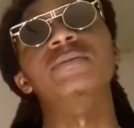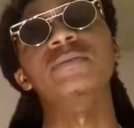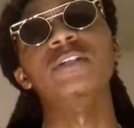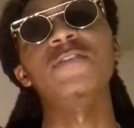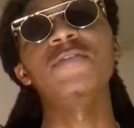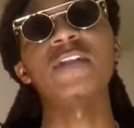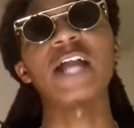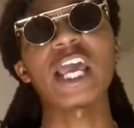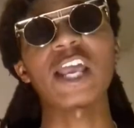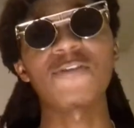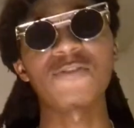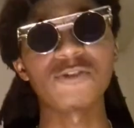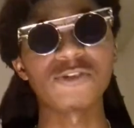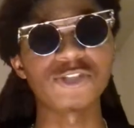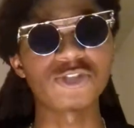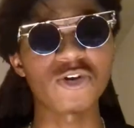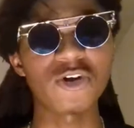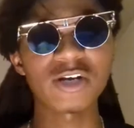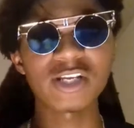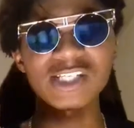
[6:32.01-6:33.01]
Leave a like if you
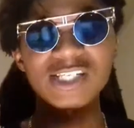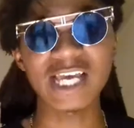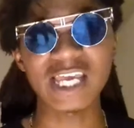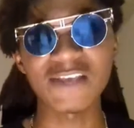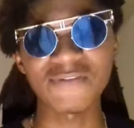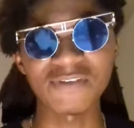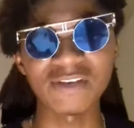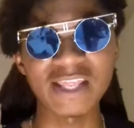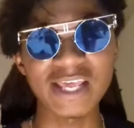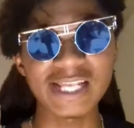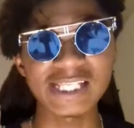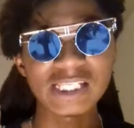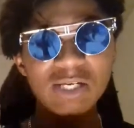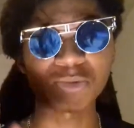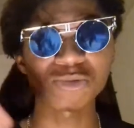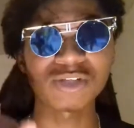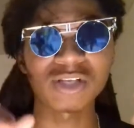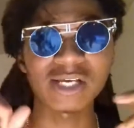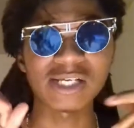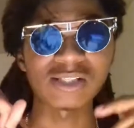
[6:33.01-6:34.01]
enjoyed. Dislike if you didn't.
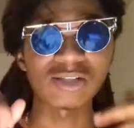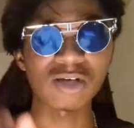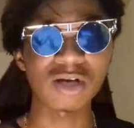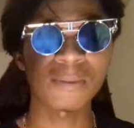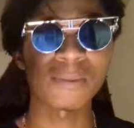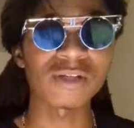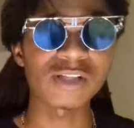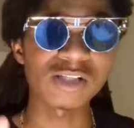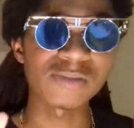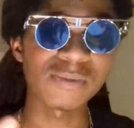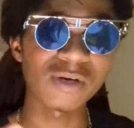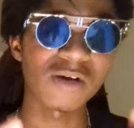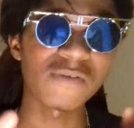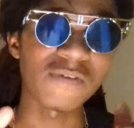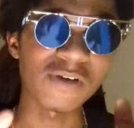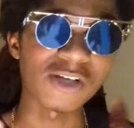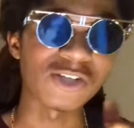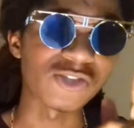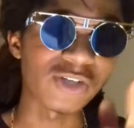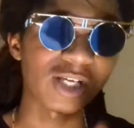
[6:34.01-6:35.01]
Tell me what you niggas thought about this
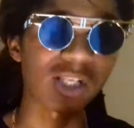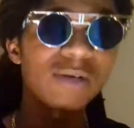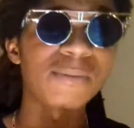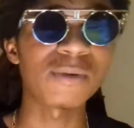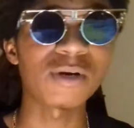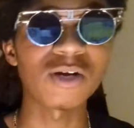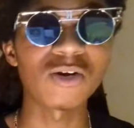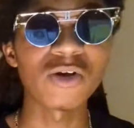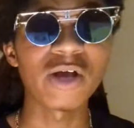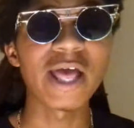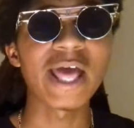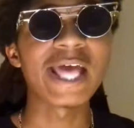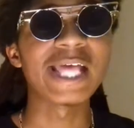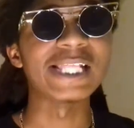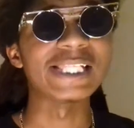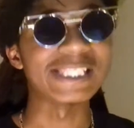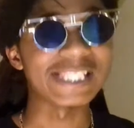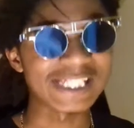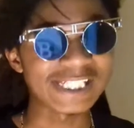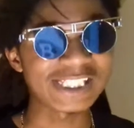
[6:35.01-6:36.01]
motherfucking trailer, bro.
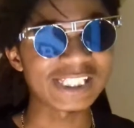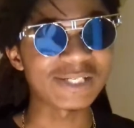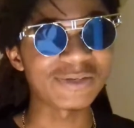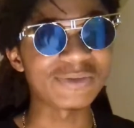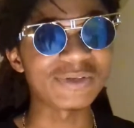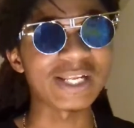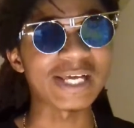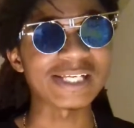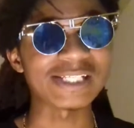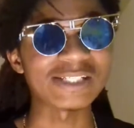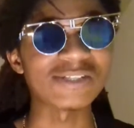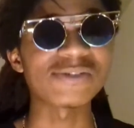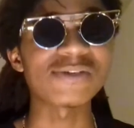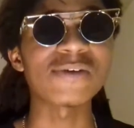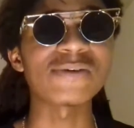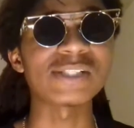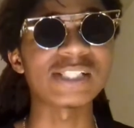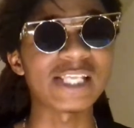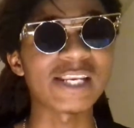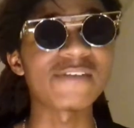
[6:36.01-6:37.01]
This shit, like I said,
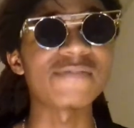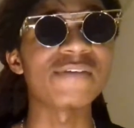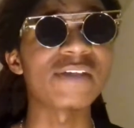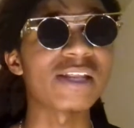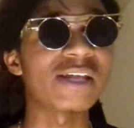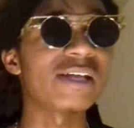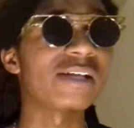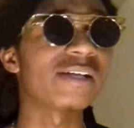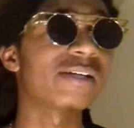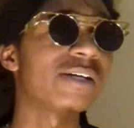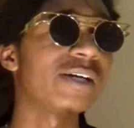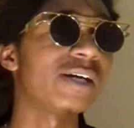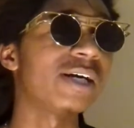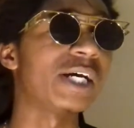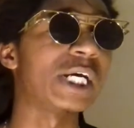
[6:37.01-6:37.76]
it was litty bitty.